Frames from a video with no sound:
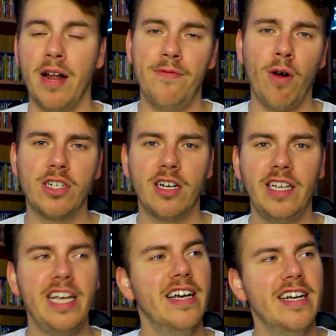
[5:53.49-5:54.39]
But
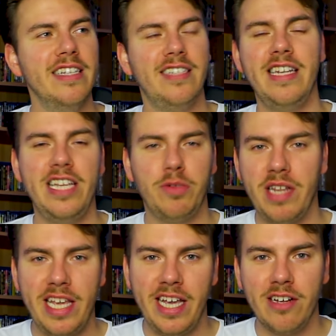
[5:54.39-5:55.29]
unfortunately, Sydney
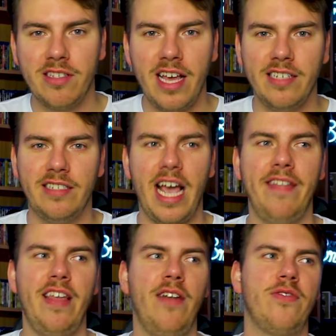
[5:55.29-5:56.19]
Sweeney hears this,
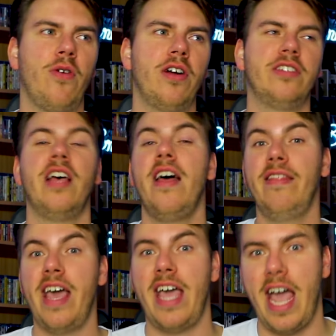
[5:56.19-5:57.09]
and then, of course,
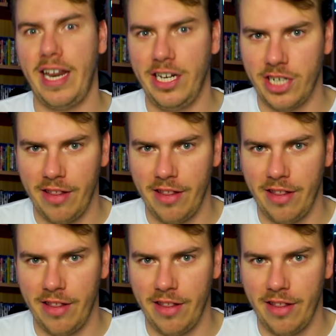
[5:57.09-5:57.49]
they hate each